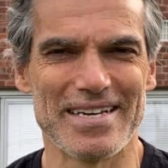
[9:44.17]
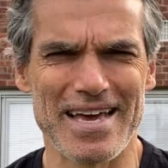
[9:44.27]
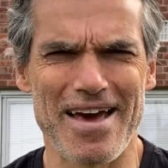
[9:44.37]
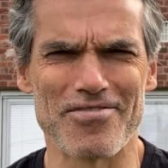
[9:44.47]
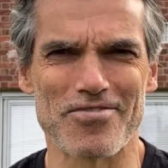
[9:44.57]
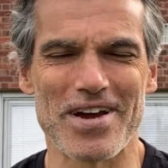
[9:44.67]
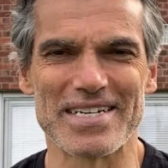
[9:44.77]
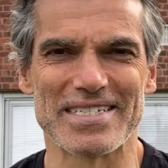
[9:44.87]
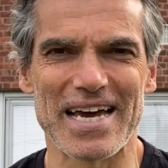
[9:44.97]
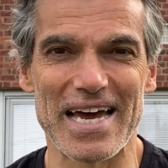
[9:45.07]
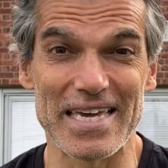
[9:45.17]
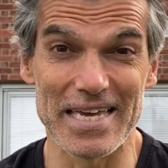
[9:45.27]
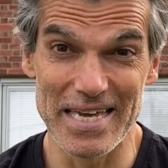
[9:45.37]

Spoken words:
Have a great day.